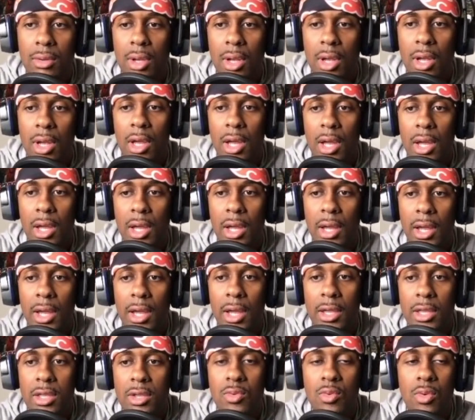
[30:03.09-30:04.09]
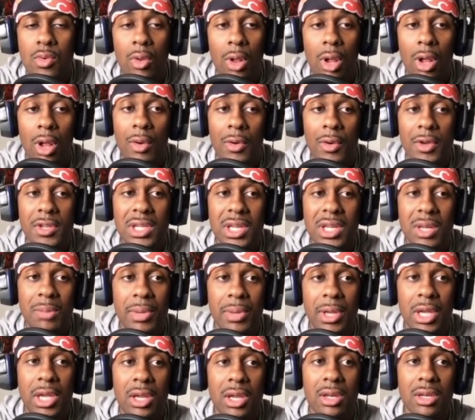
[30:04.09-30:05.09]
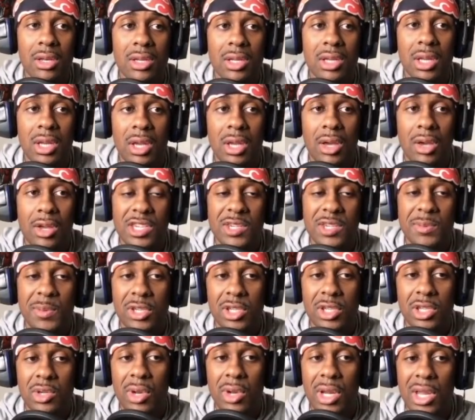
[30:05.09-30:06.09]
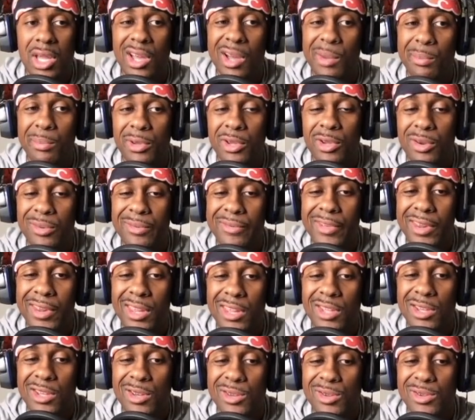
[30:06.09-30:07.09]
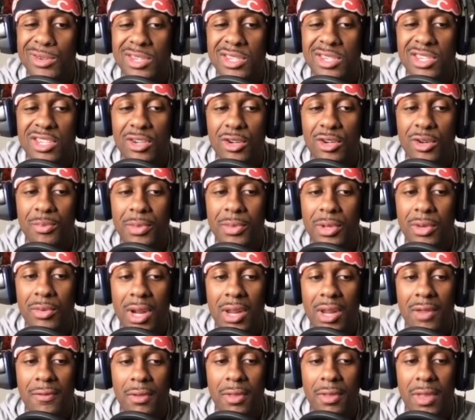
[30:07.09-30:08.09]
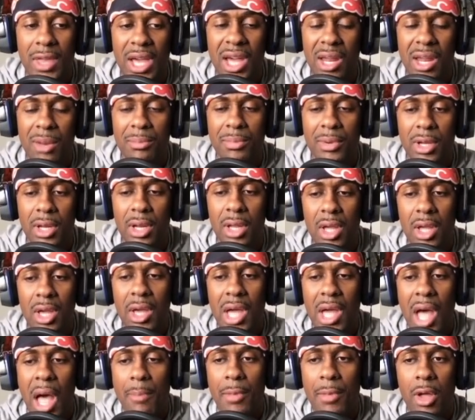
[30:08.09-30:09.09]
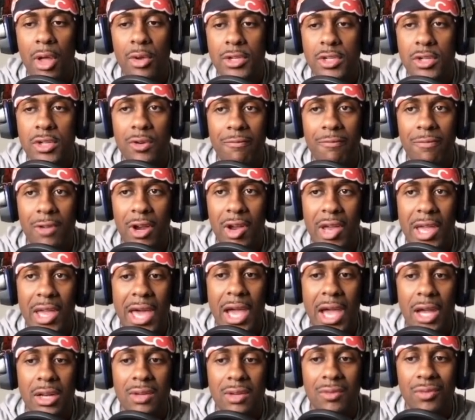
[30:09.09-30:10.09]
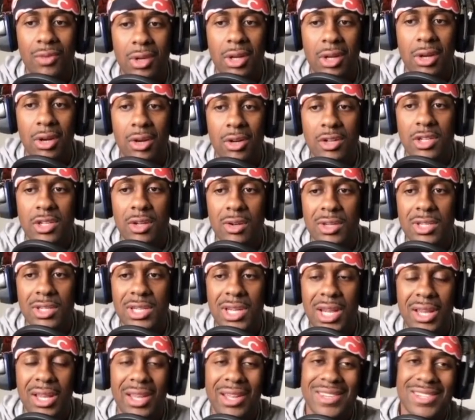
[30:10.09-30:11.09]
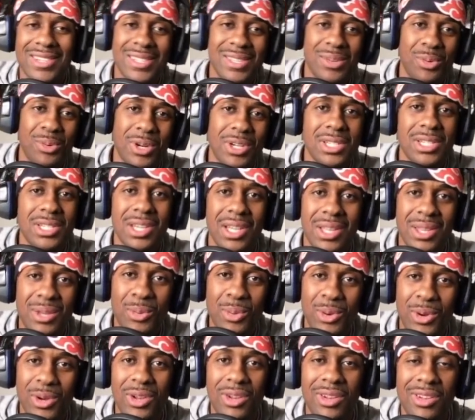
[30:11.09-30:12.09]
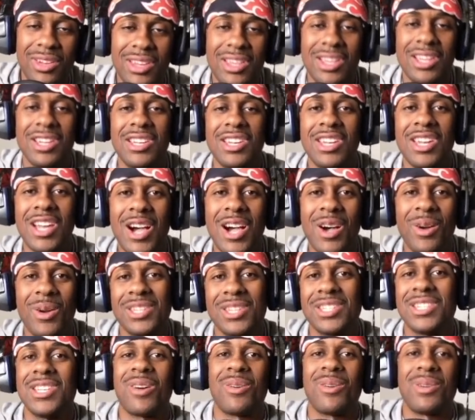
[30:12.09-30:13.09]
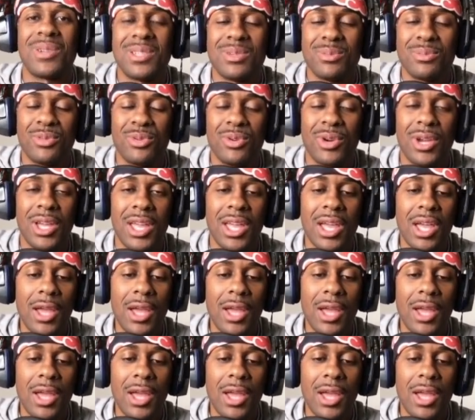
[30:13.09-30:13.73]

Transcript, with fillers: Uh, you will always get pinged especially when I upload videos. So be ready for that. But I'm also very active in here, so it's not like it's the worst thing in the world. You can always talk with your boy.